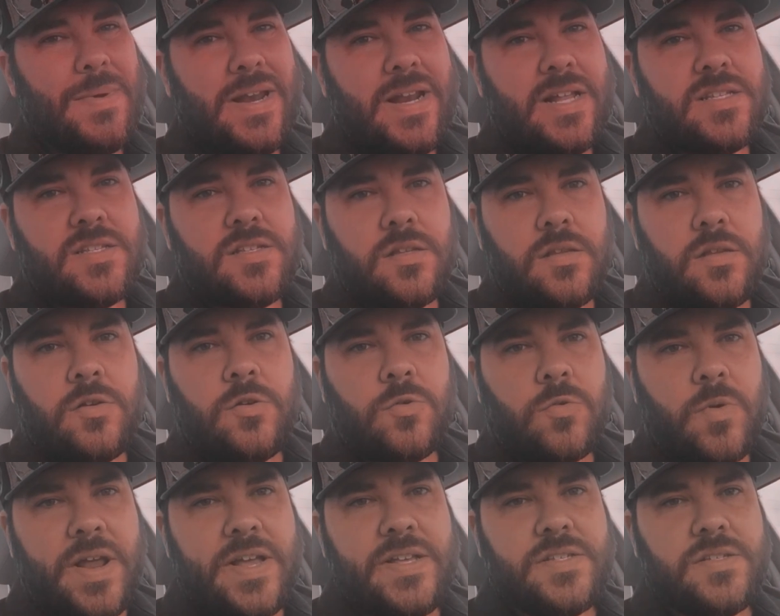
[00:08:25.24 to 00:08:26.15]
mean, it's a
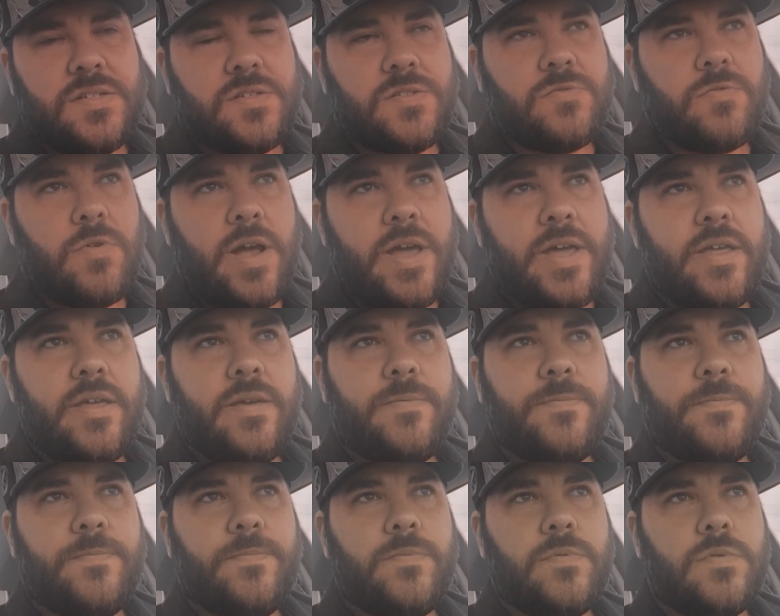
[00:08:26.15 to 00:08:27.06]
little racist, right?
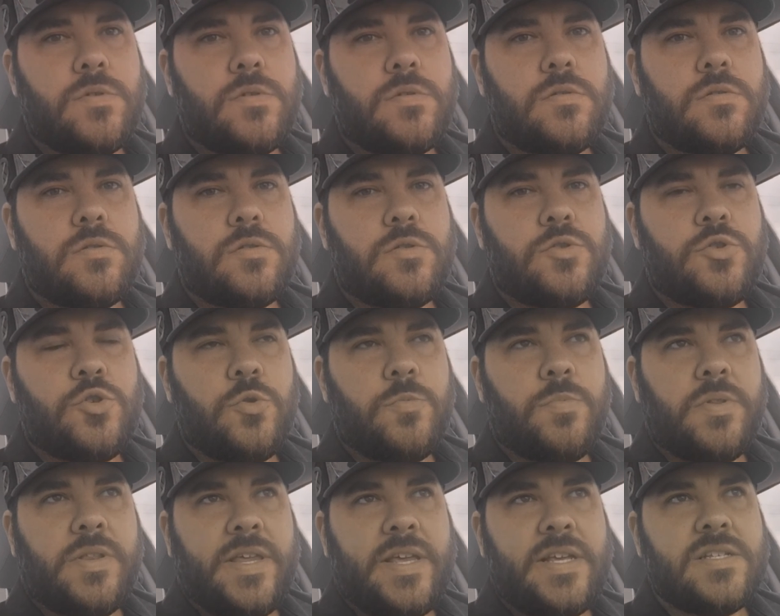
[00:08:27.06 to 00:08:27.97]
If
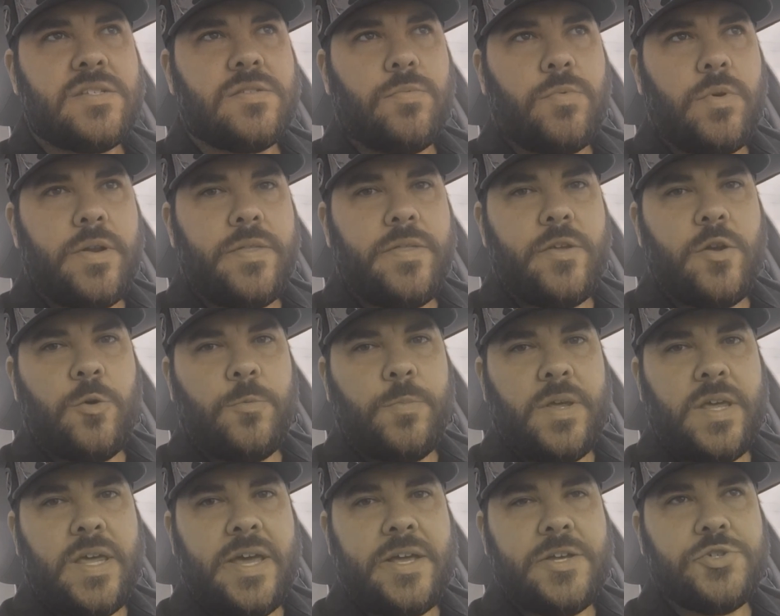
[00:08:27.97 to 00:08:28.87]
Jubilee's one of the
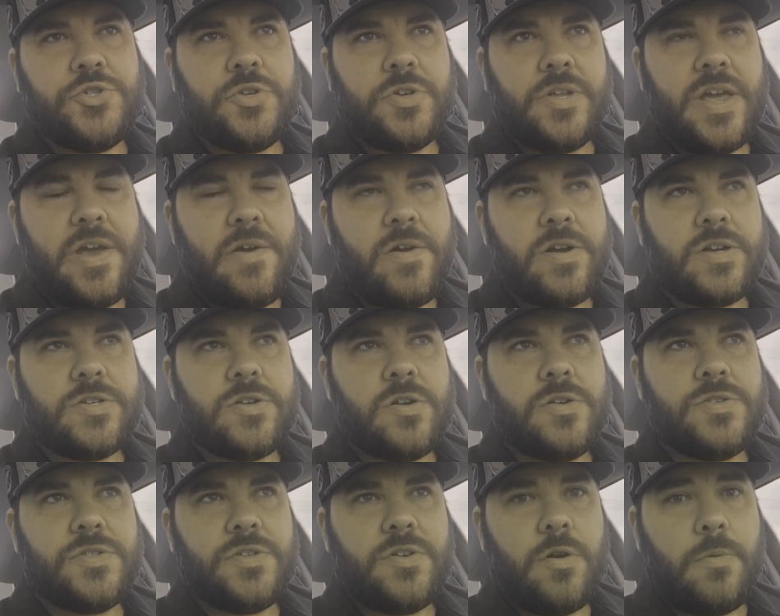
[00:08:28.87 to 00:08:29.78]
only Asian
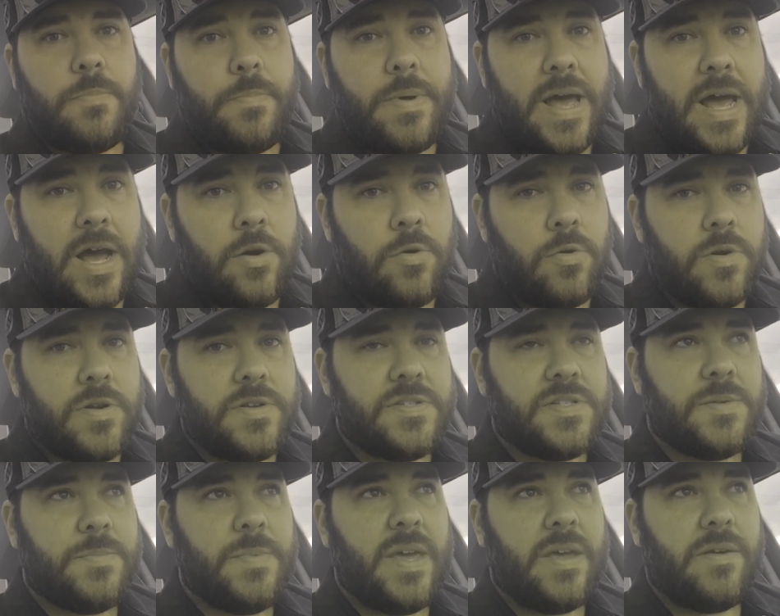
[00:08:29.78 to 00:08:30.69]
characters and her power
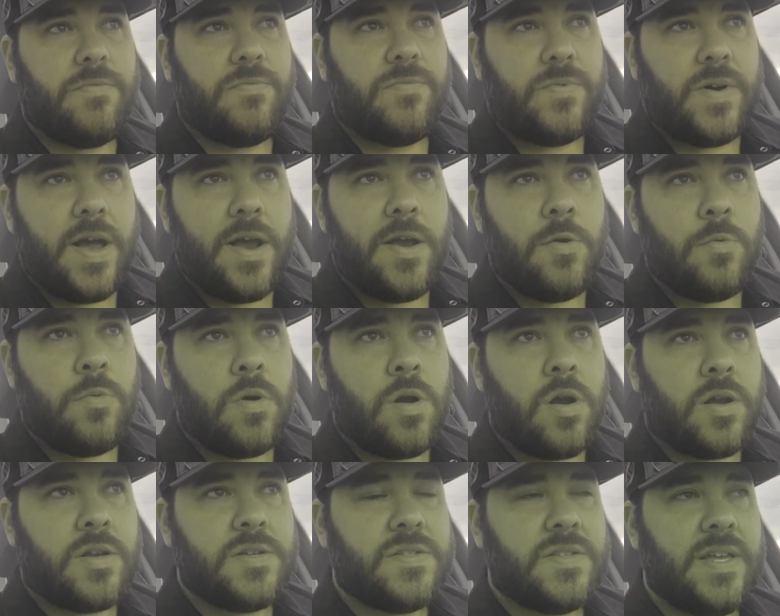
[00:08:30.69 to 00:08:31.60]
is to make
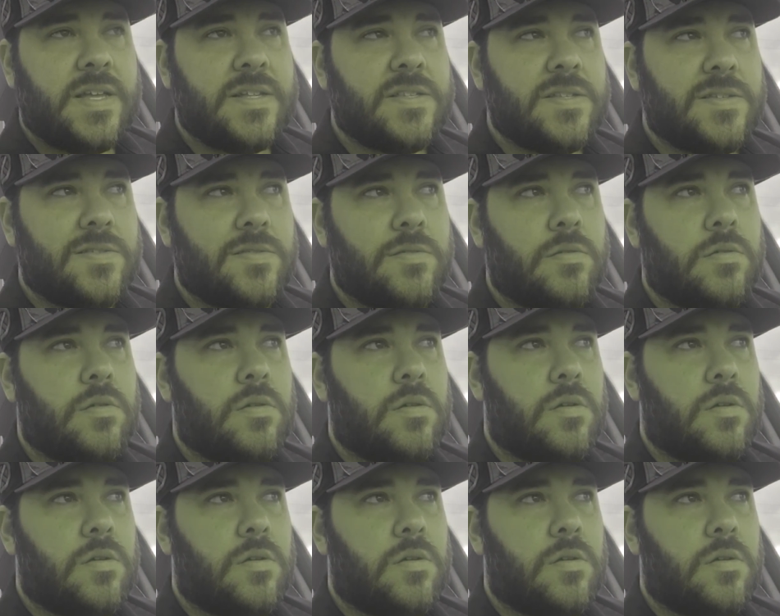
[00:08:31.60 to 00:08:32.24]
fireworks, it's